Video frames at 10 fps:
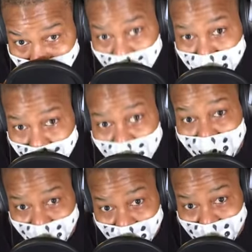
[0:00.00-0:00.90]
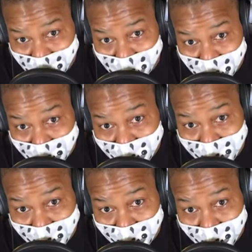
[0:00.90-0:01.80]
American
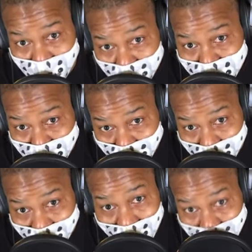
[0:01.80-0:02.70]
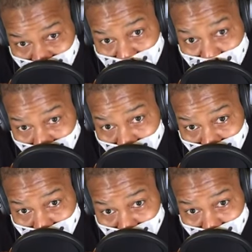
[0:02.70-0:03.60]
has to say, Asian or
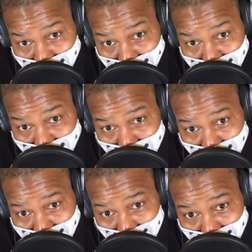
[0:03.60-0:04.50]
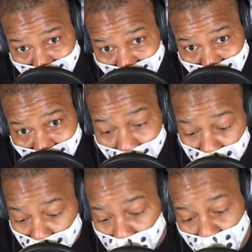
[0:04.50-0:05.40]
not. I'm
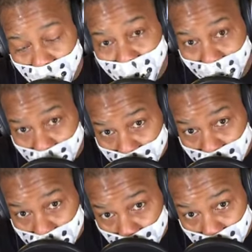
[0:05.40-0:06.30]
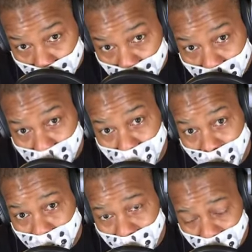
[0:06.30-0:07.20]
going to wear my kimonos that
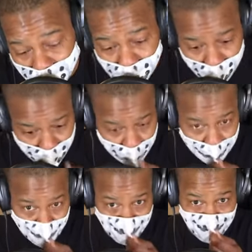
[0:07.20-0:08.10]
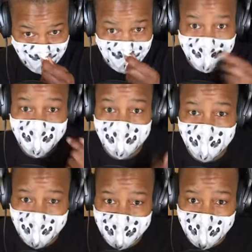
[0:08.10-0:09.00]
my parents bought me and I'm going to
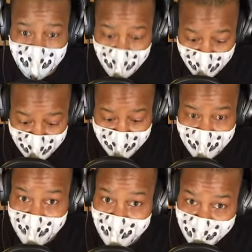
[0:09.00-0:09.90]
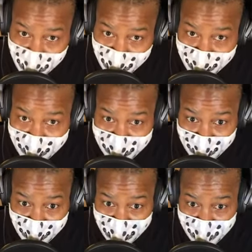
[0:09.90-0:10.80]
wear the kimonos that I bought myself